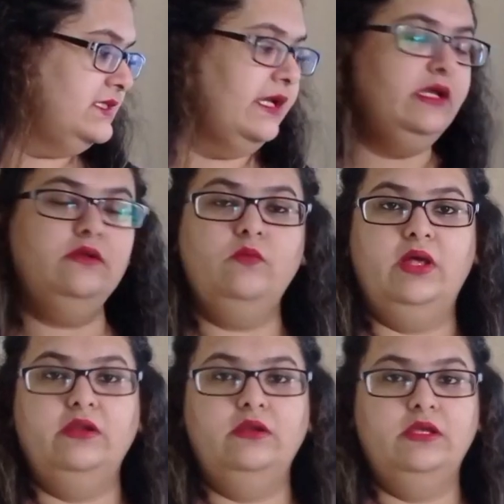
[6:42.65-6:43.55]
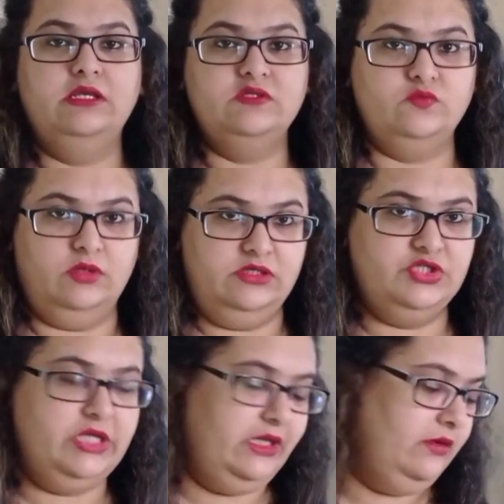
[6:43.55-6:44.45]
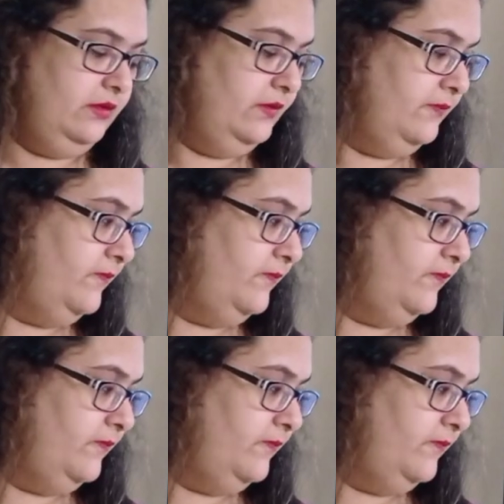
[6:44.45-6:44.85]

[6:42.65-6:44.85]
The second one is WorldCheck.